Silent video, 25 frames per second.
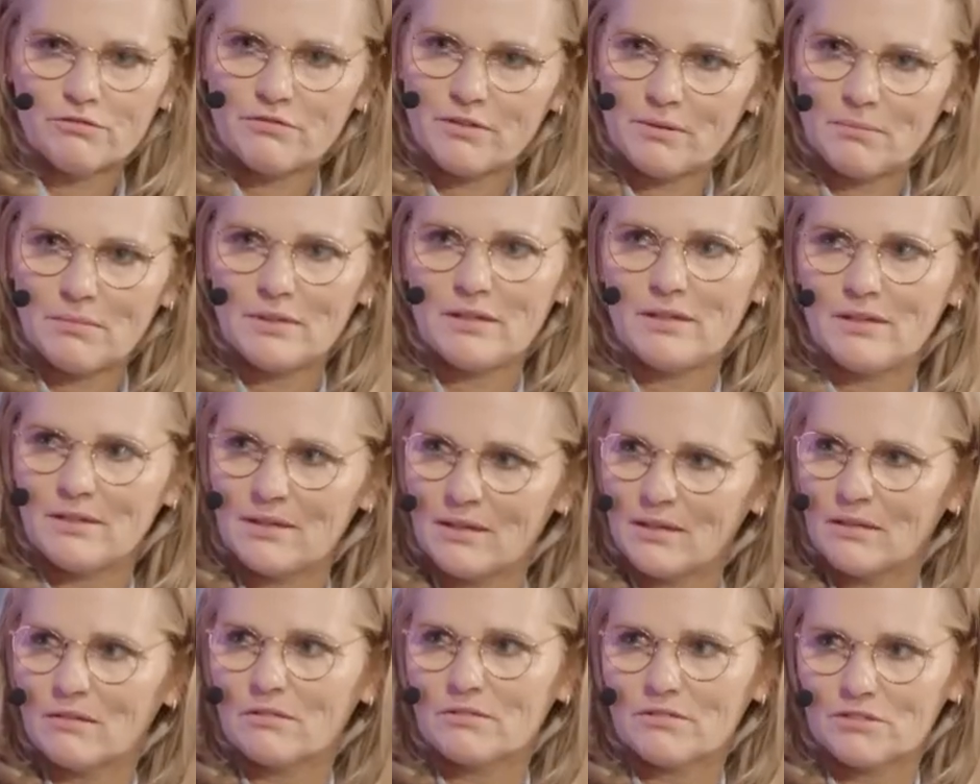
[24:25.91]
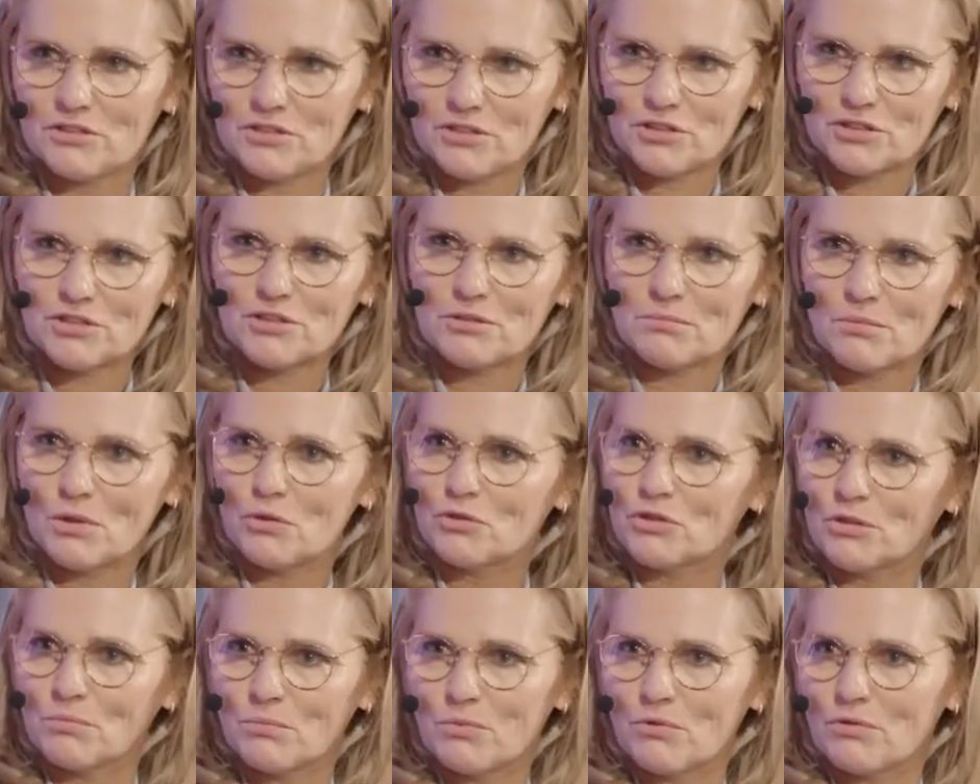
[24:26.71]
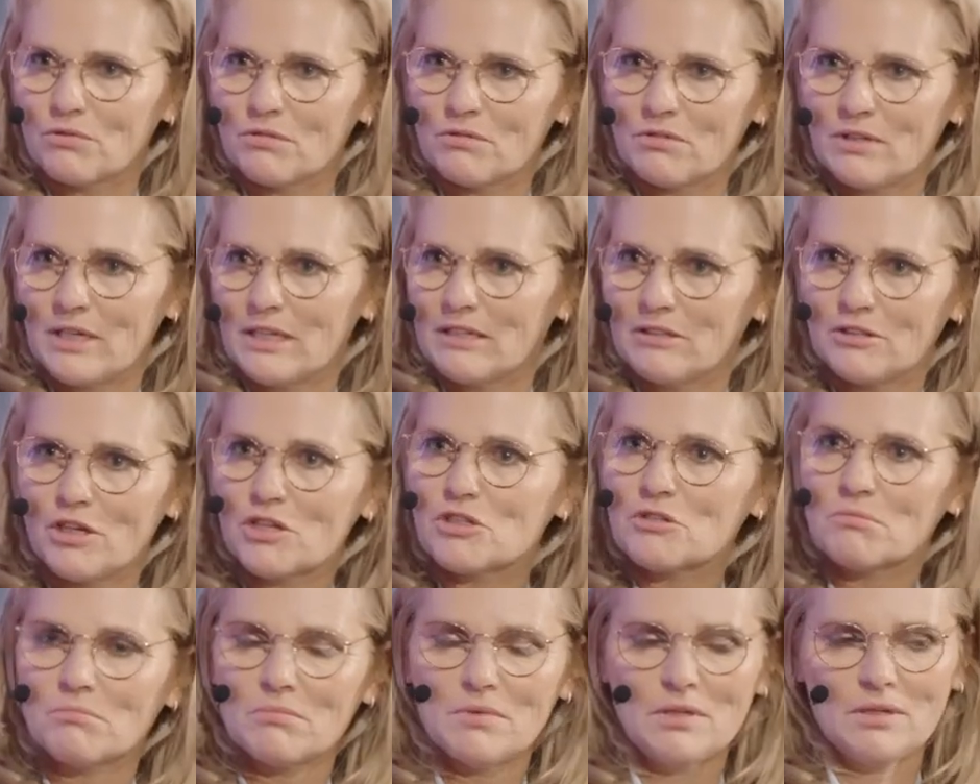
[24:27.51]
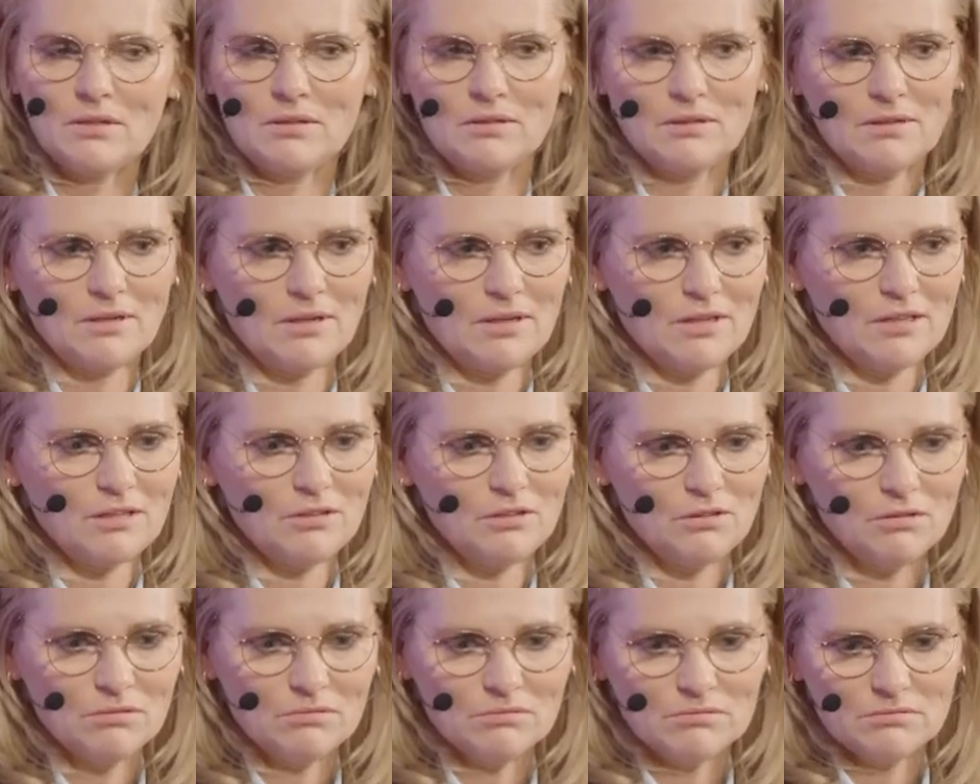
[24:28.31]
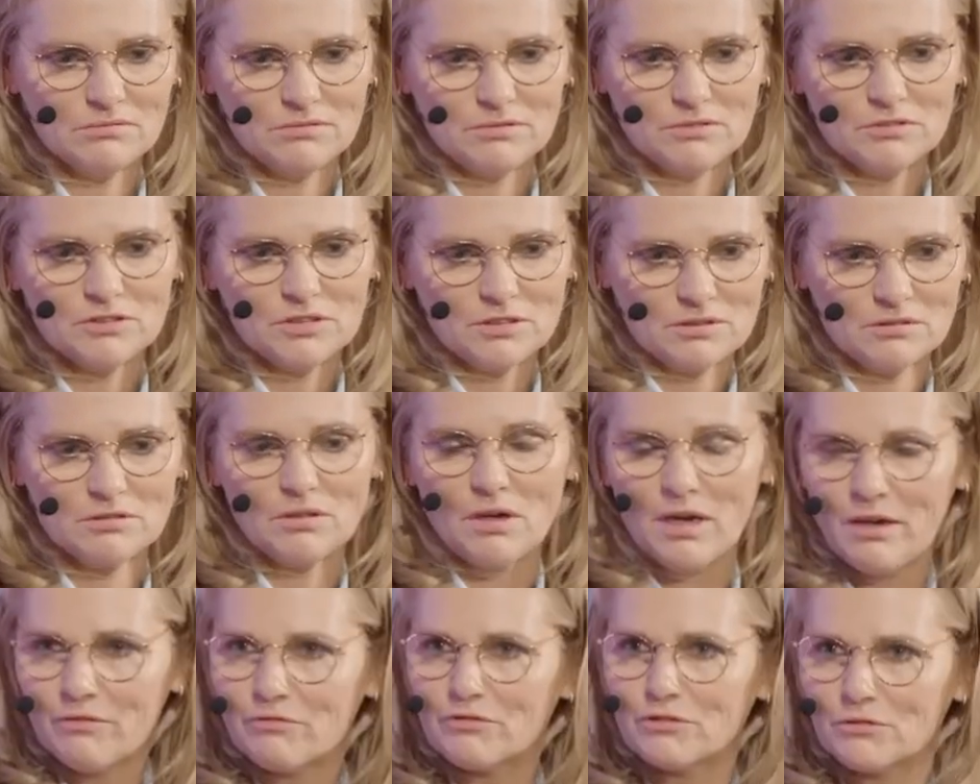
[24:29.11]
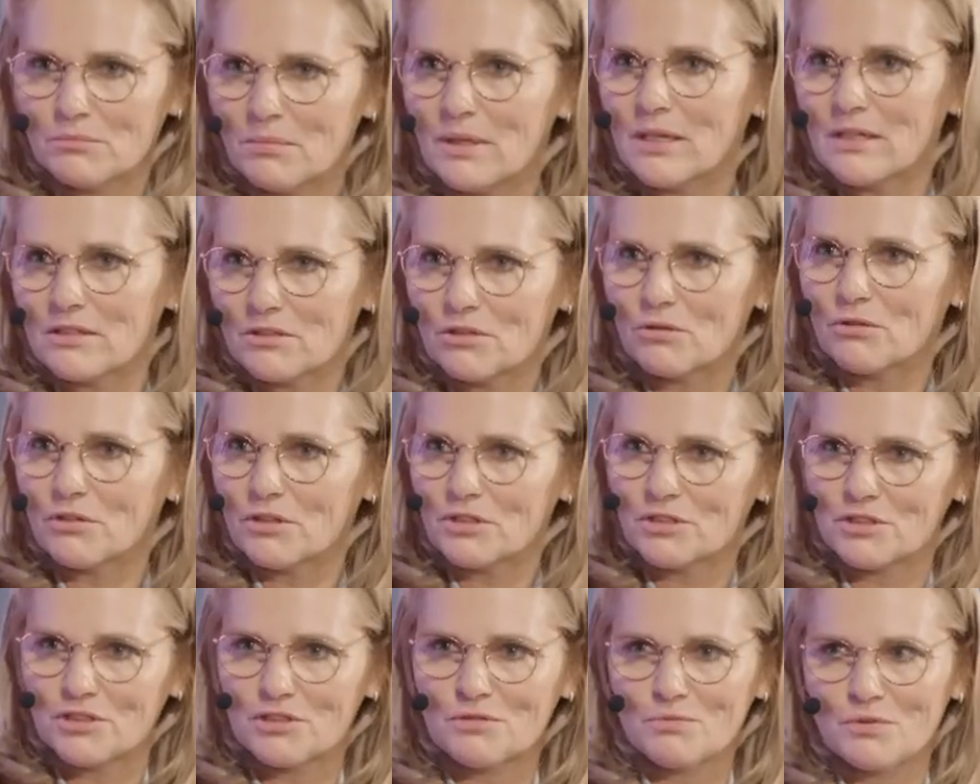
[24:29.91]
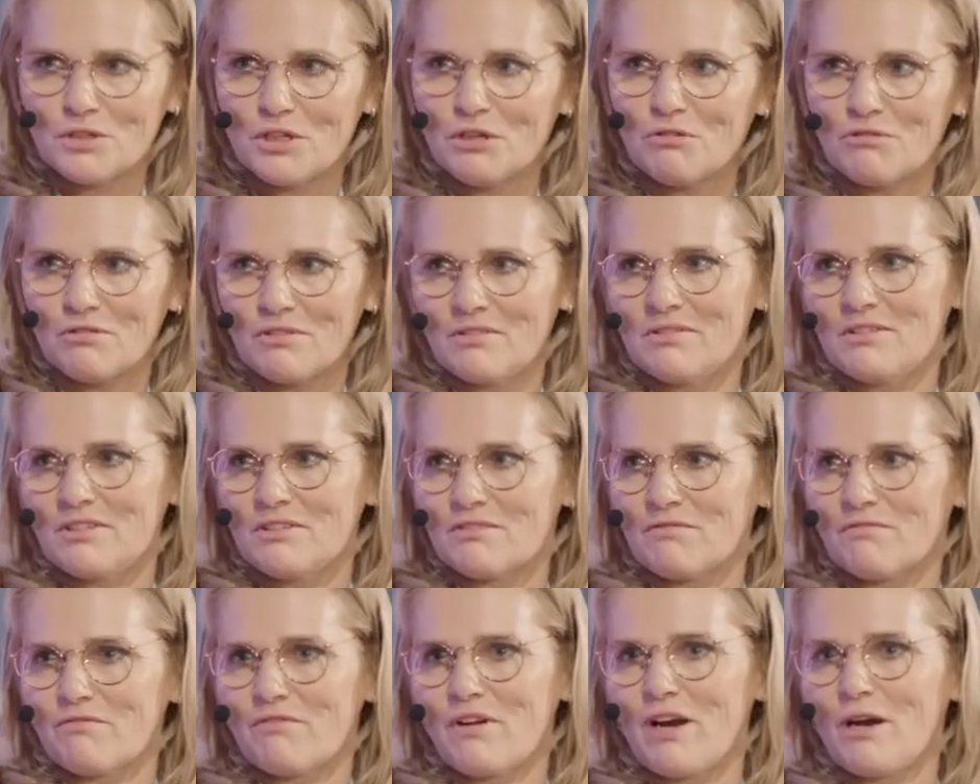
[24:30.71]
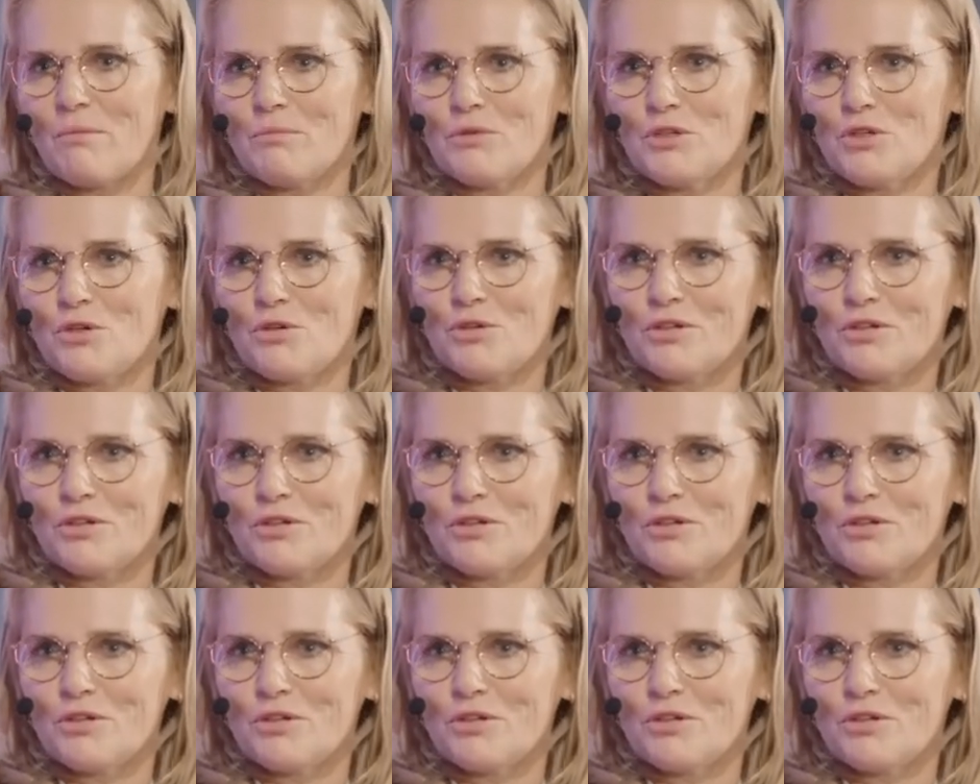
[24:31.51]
Family and health is just the most important thing. It doesn't mean you have to make choices when you're in this environment.